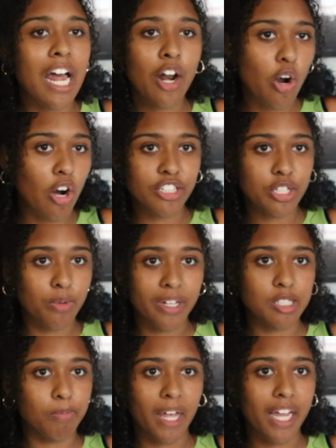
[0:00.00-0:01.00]
not hard to
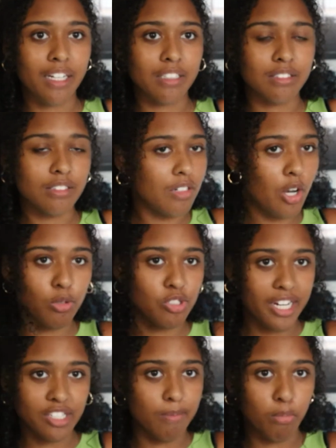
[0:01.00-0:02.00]
explain
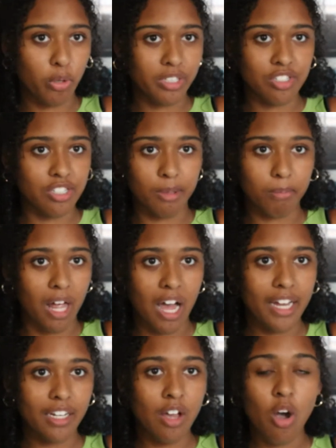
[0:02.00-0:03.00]
OJ's importance to the
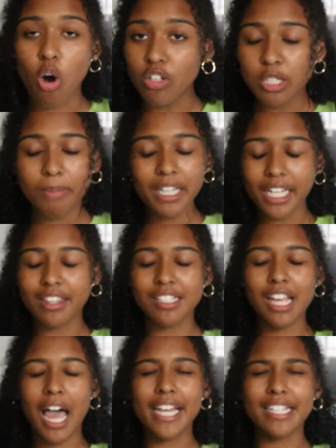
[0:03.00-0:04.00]
plot. Ultimately, this guy